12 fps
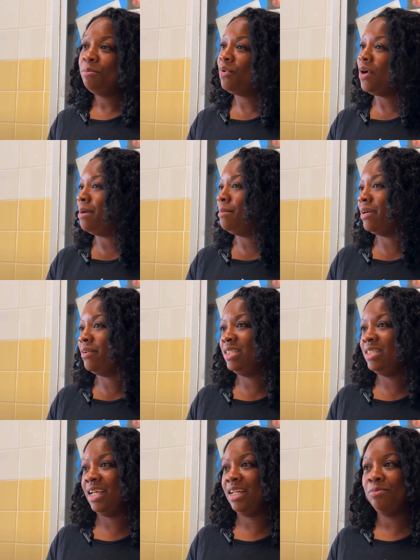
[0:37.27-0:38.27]
primary
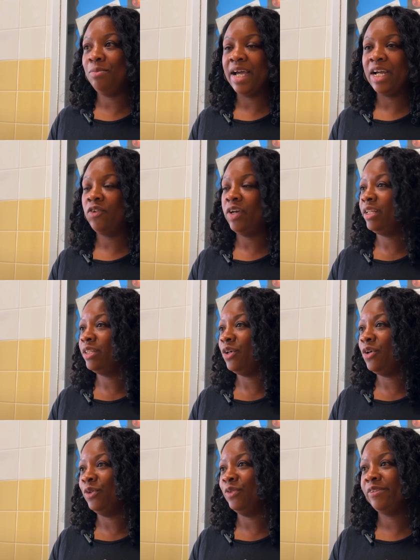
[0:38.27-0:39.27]
data by creating
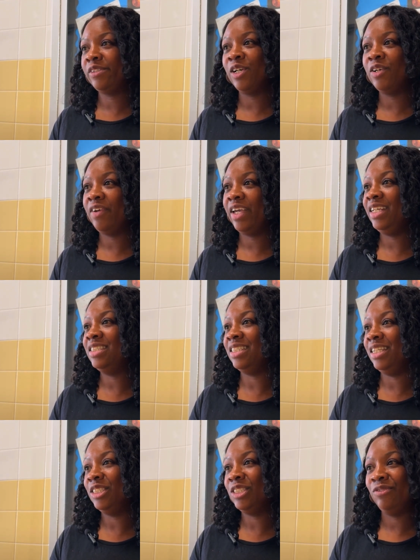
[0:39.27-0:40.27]
their own surveys
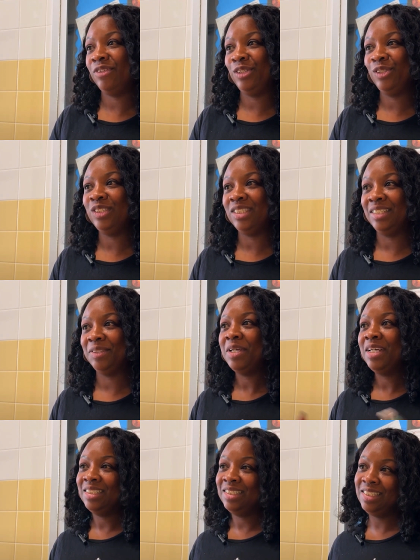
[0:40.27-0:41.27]
and interviews and
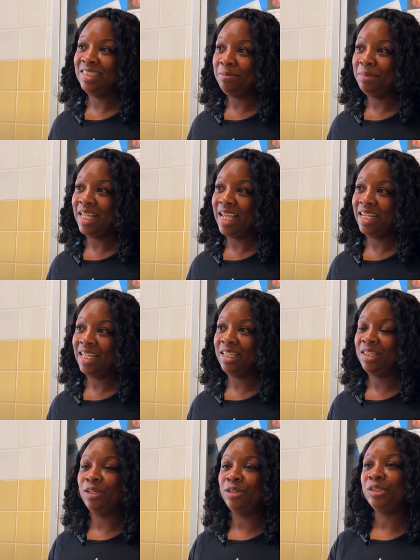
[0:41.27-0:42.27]

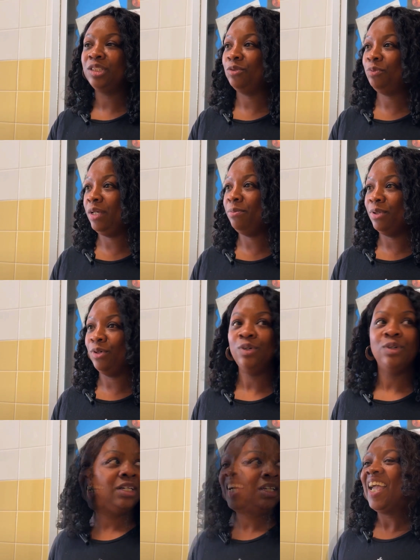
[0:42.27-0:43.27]
disseminating those to
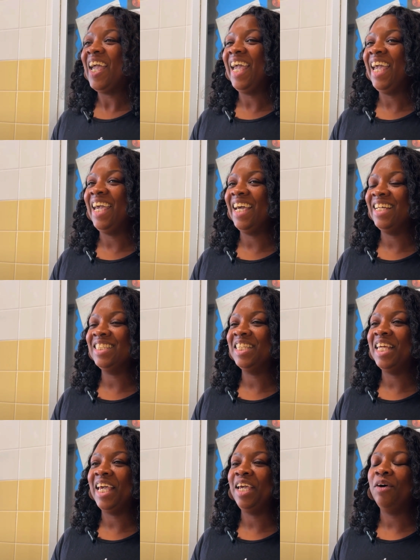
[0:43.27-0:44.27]
people. And
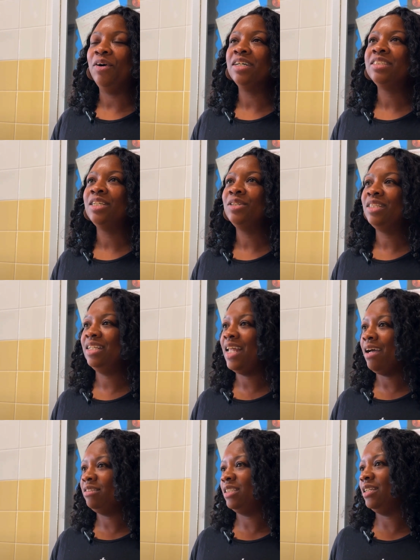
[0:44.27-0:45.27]
they also then
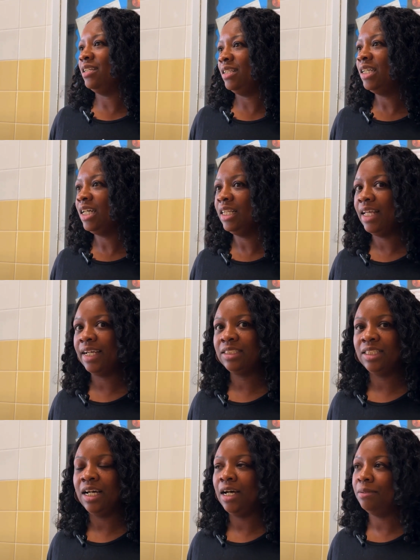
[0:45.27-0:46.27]
have to
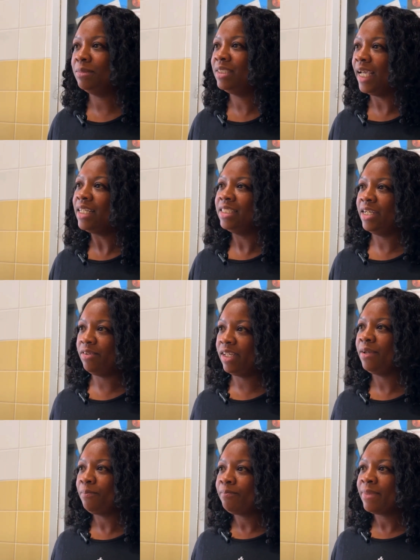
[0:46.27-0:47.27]
collect
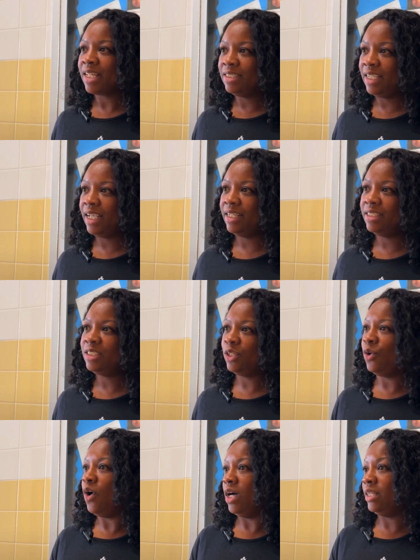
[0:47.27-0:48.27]
secondary data,
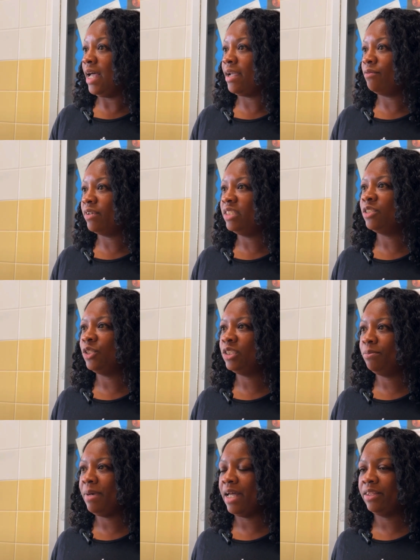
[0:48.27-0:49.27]
so online research
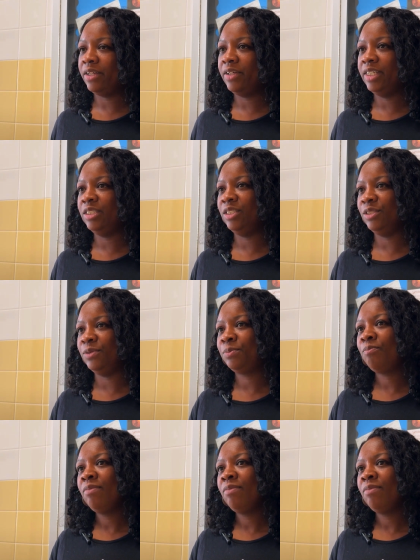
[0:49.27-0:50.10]
about their issue.